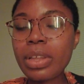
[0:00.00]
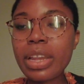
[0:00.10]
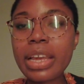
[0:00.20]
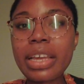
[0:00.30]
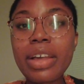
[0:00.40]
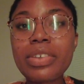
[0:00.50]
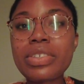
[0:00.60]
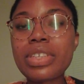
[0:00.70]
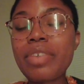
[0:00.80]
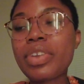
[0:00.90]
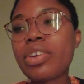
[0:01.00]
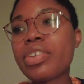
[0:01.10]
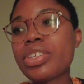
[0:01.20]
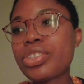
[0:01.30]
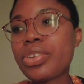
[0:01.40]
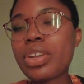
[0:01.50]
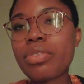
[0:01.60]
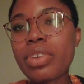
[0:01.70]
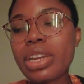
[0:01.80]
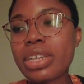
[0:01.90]
Like I was having a conversation with
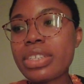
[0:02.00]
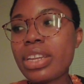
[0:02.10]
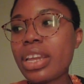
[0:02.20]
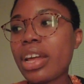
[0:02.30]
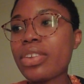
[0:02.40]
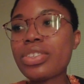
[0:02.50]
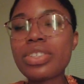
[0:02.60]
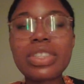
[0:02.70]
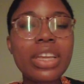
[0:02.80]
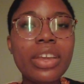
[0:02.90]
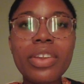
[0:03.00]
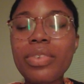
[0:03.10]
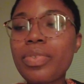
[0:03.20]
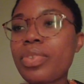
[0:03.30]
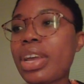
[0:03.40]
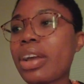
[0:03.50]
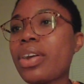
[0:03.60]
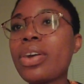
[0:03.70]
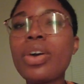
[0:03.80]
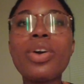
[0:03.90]
a friend yesterday, and I was just thinking of like,
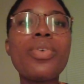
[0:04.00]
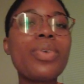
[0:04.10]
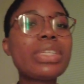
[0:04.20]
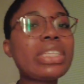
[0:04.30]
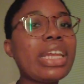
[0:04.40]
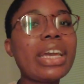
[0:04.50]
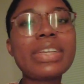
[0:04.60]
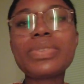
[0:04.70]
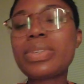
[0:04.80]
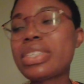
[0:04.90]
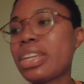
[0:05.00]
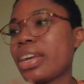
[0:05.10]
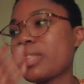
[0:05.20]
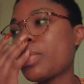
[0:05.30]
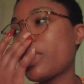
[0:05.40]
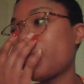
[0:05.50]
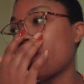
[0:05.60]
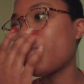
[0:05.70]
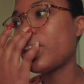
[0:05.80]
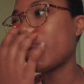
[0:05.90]
what's next, what are
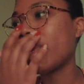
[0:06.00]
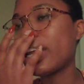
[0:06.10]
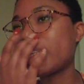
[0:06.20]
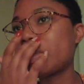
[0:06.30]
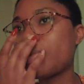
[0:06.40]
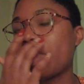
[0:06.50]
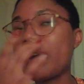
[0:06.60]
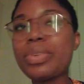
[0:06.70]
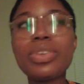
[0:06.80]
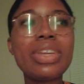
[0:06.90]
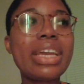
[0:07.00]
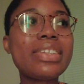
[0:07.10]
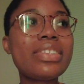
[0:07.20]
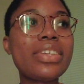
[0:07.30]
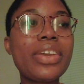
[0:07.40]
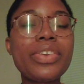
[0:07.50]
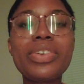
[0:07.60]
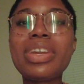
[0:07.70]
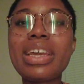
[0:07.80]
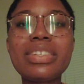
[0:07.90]
we doing next year, you
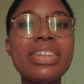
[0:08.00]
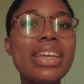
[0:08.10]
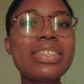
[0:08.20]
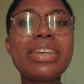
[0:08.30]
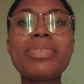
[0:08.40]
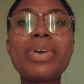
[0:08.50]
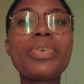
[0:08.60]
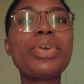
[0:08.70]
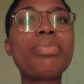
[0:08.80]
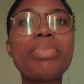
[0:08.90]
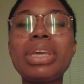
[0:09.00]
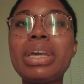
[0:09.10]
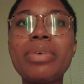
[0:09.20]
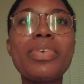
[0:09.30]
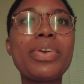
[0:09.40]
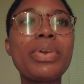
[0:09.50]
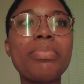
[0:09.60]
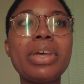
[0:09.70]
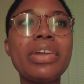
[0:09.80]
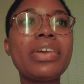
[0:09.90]
know. Next year I say we're going bigger, we're
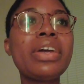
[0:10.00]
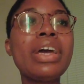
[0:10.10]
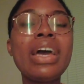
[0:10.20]
going better.